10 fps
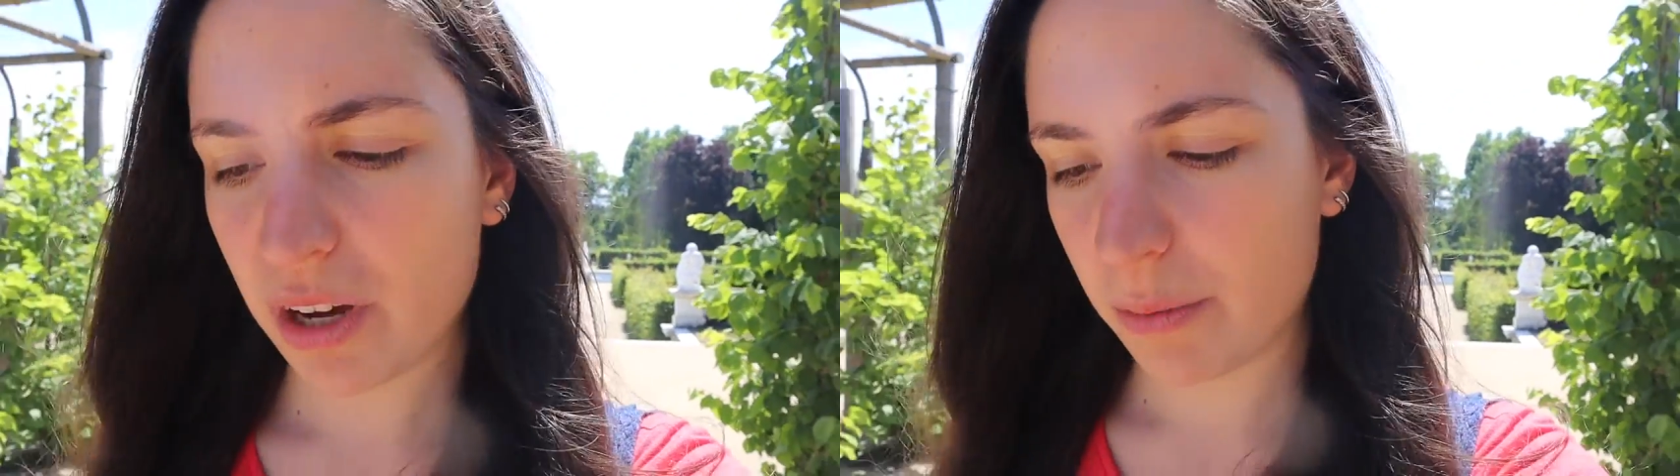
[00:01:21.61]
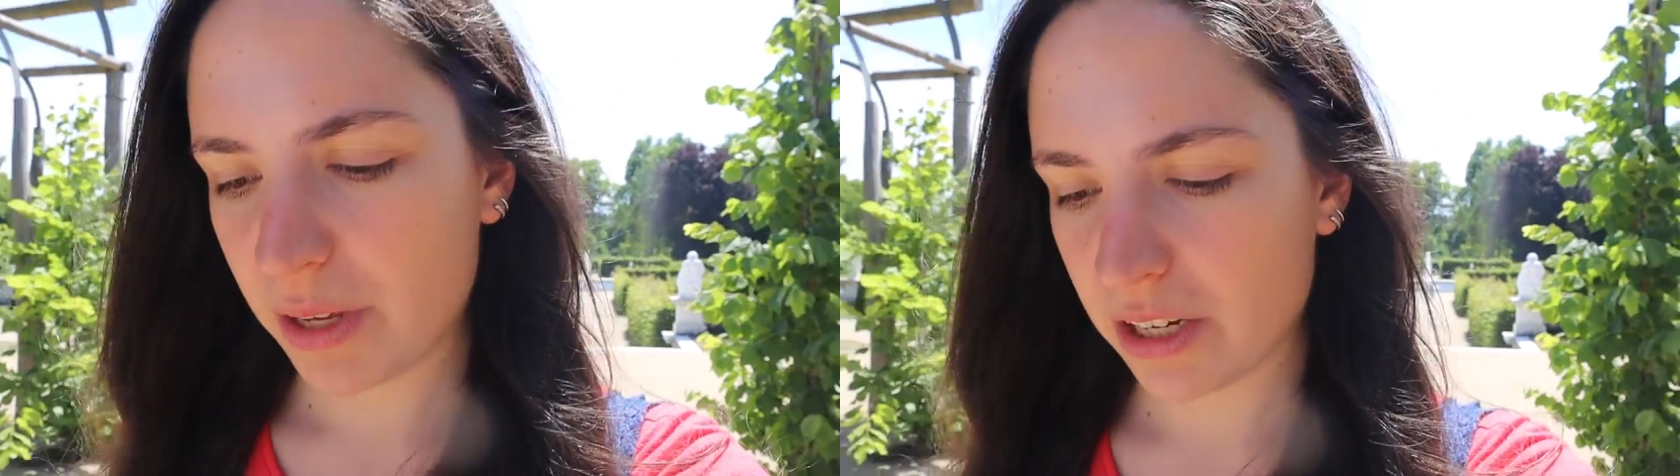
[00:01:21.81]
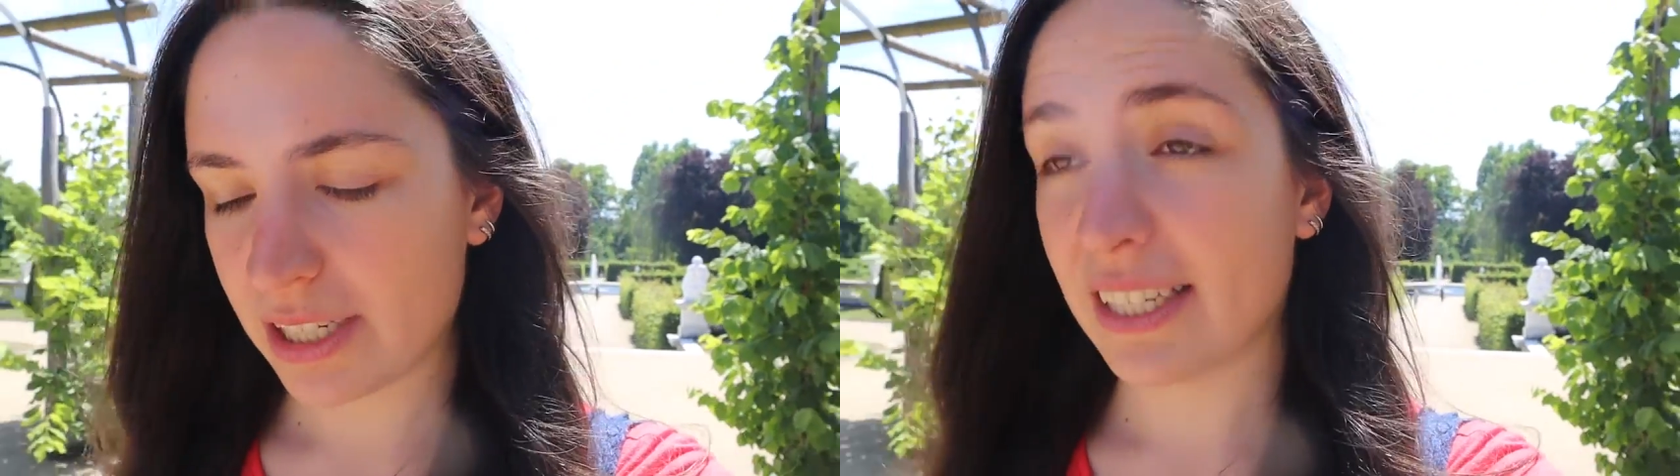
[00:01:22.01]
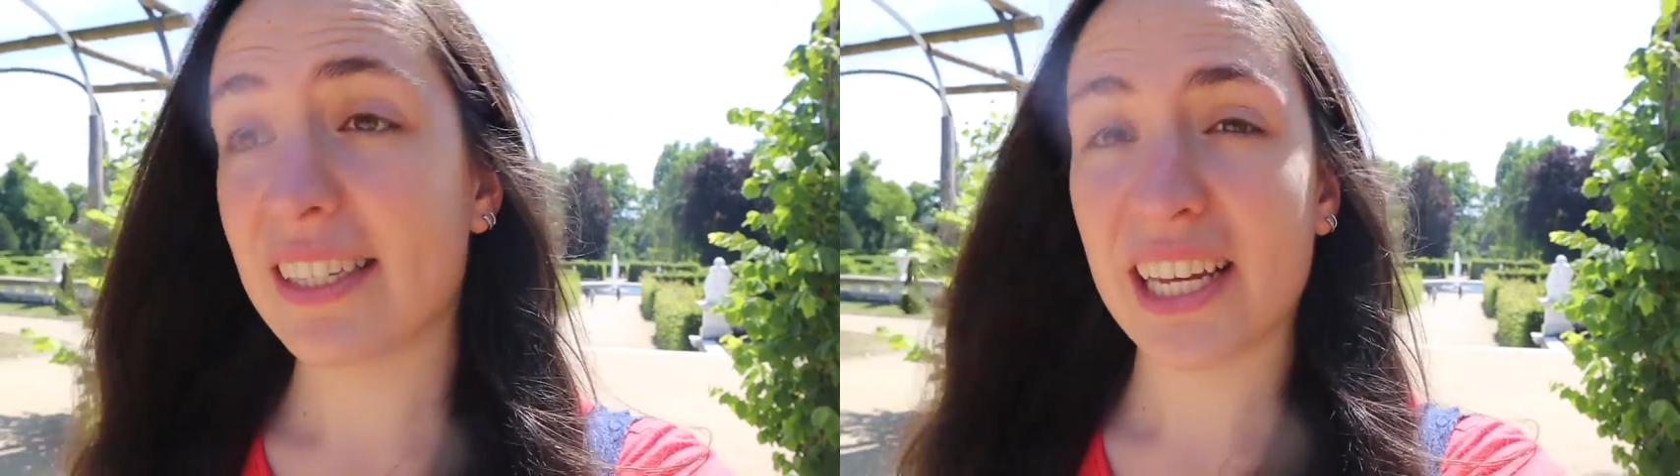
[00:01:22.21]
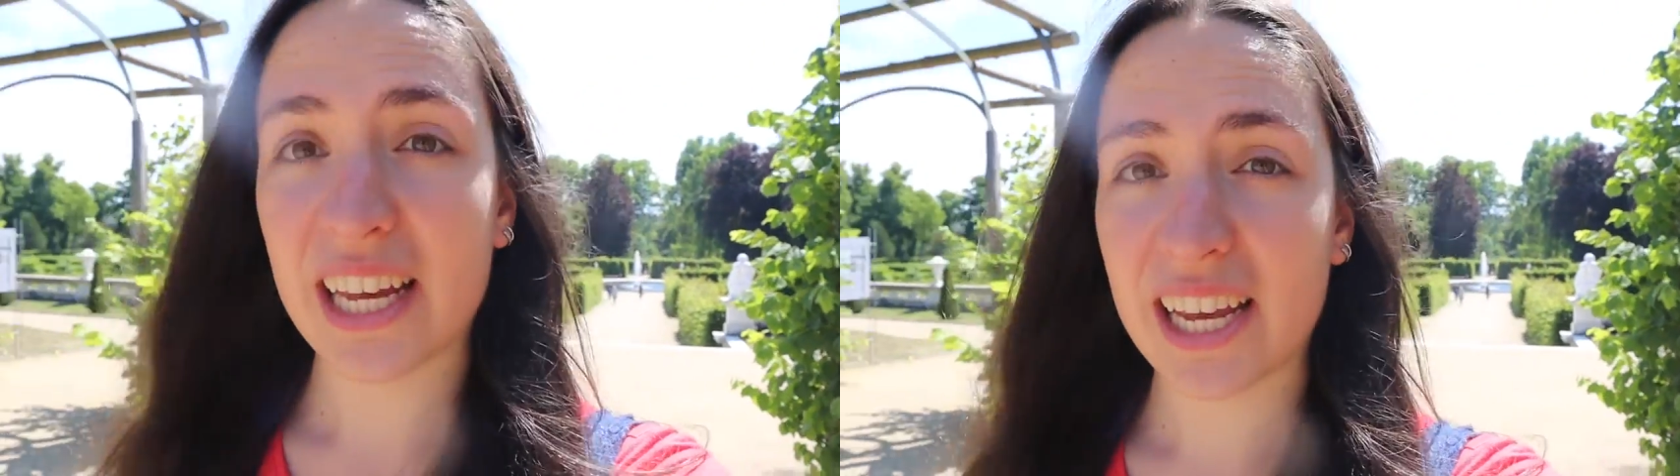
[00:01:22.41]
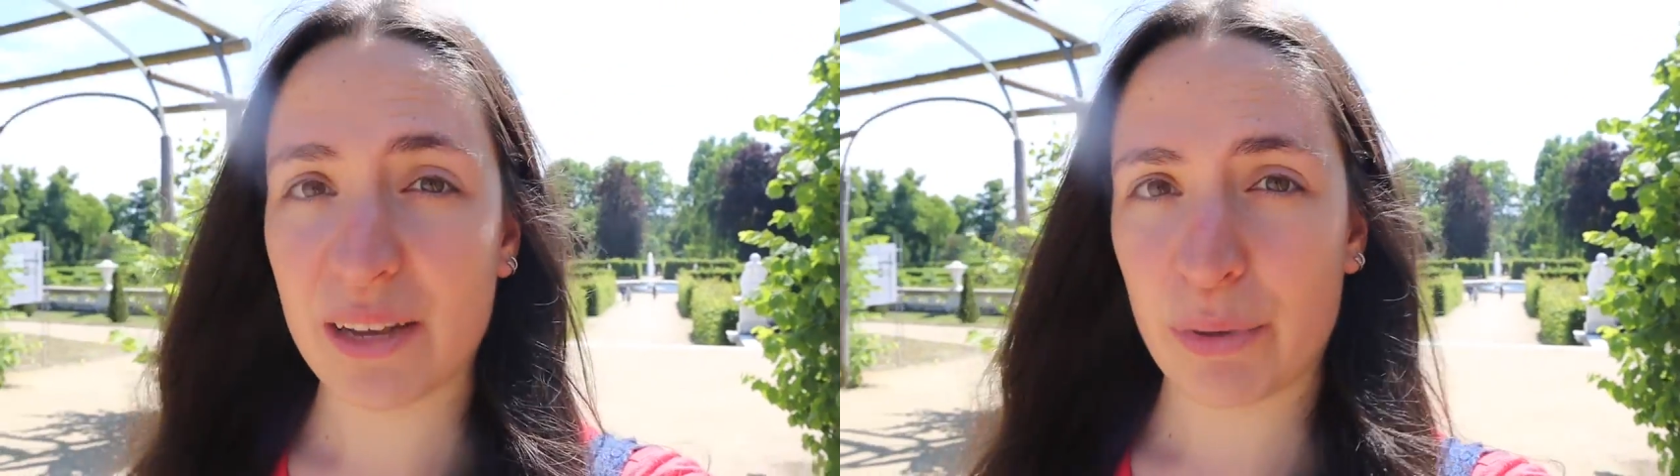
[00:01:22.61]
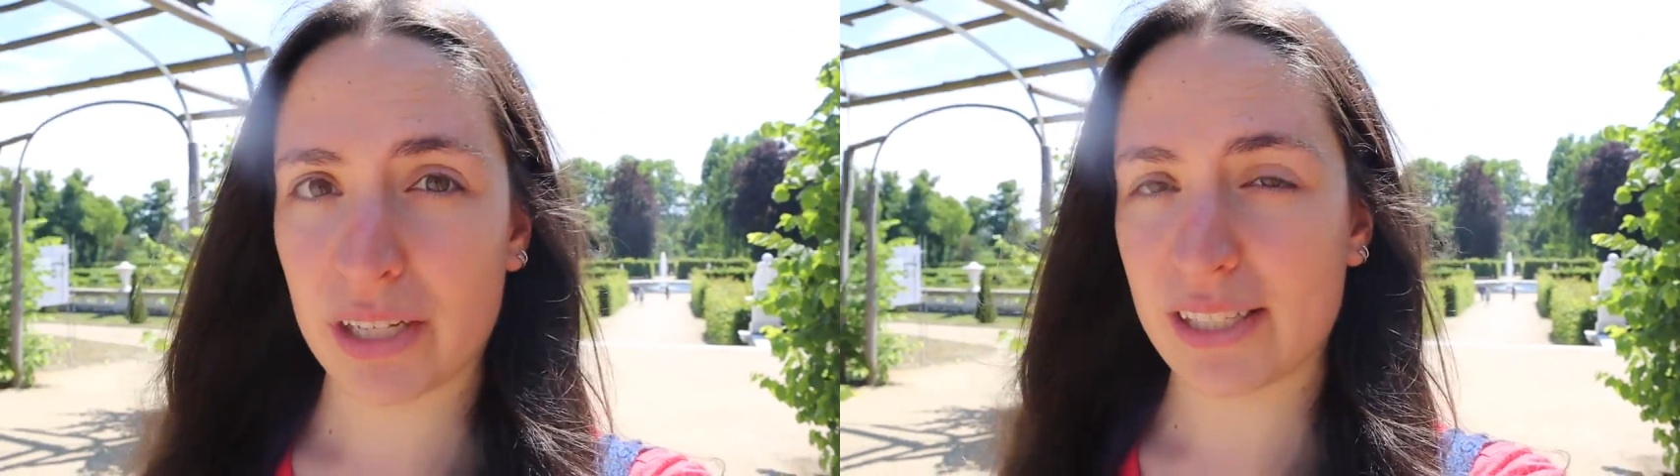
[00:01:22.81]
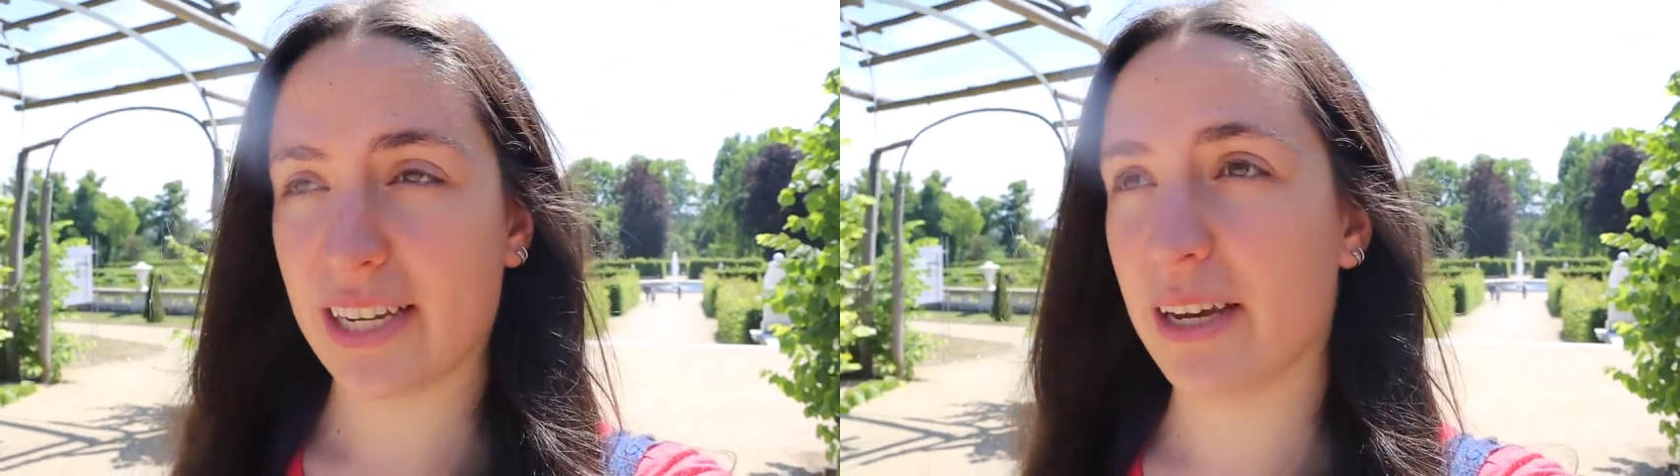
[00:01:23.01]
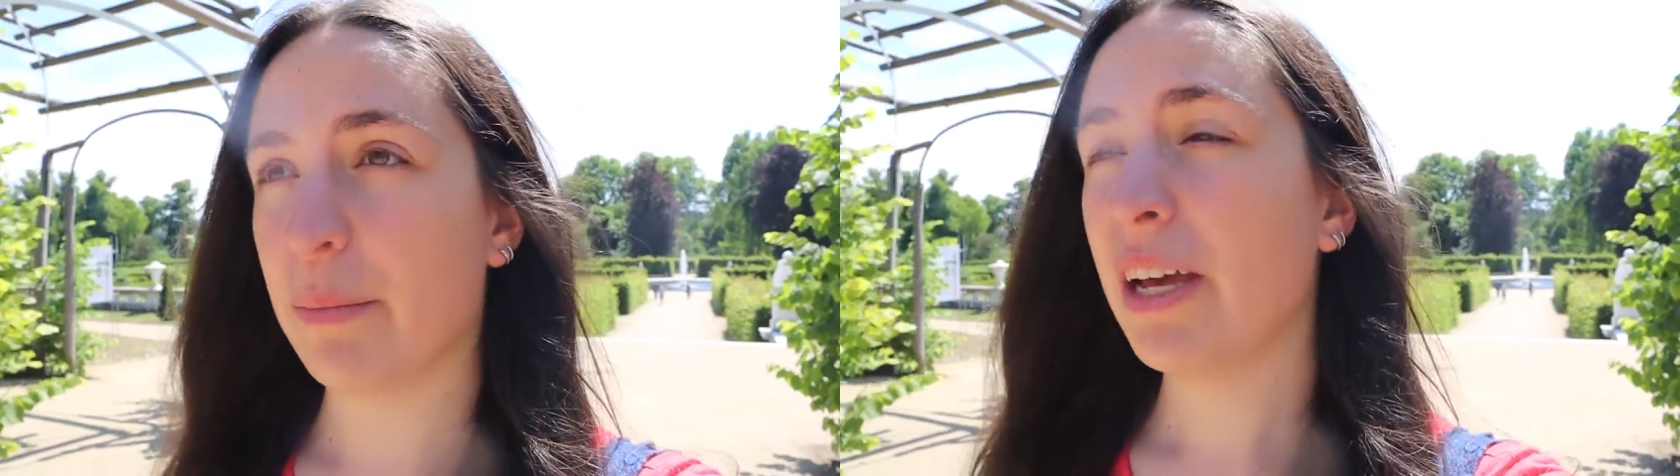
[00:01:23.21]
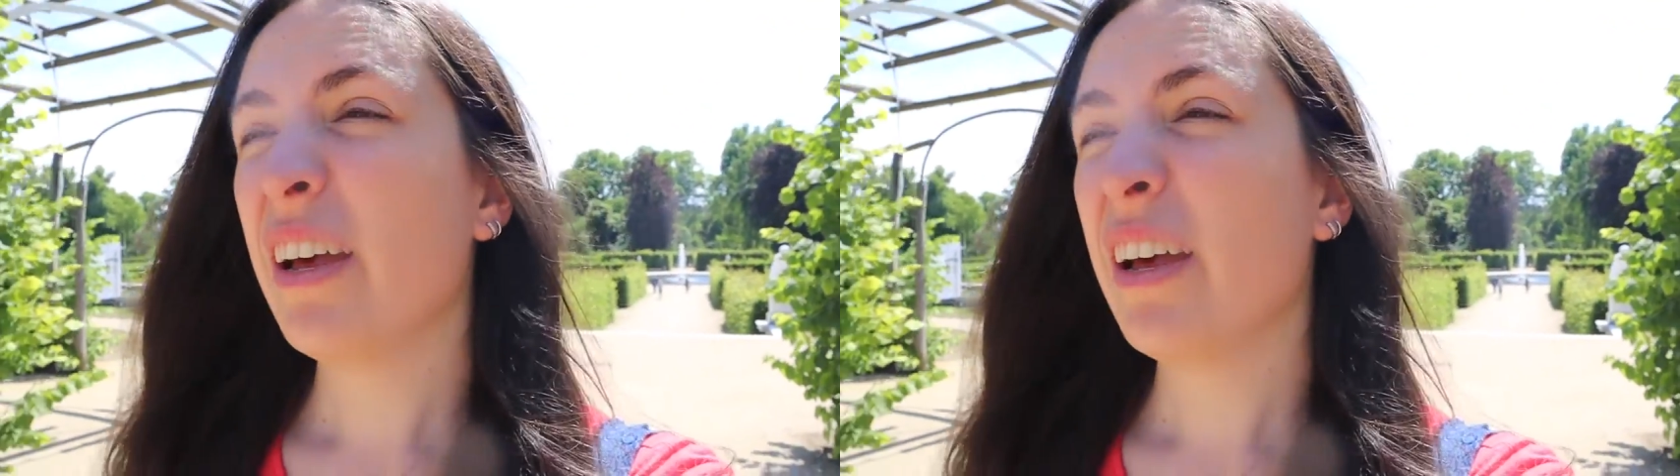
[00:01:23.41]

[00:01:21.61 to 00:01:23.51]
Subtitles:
come here to see in Potsdam.